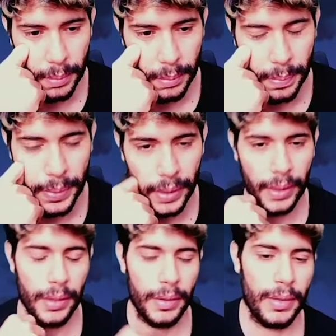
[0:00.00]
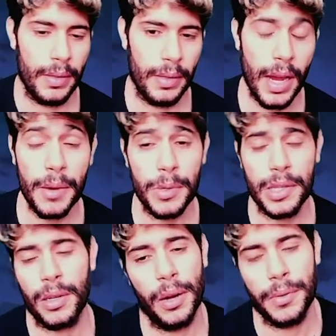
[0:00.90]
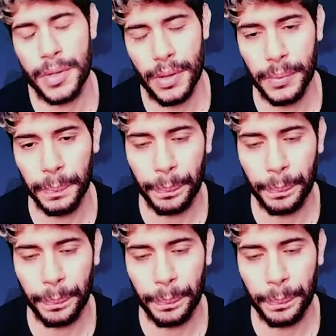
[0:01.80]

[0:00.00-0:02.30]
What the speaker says: But yeah, it was close though.